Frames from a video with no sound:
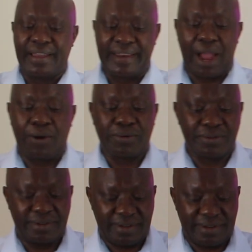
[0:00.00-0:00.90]
Now,
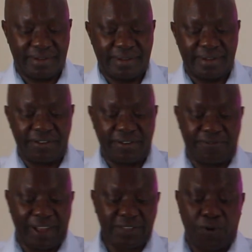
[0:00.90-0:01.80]

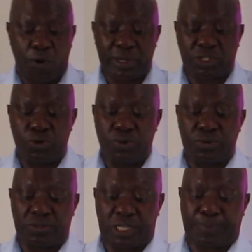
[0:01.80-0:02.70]
fast forward
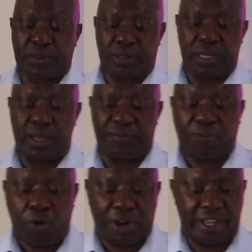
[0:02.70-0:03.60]
to chapter
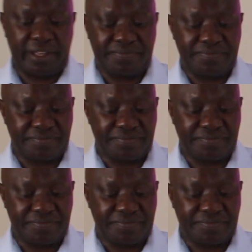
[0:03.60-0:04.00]
40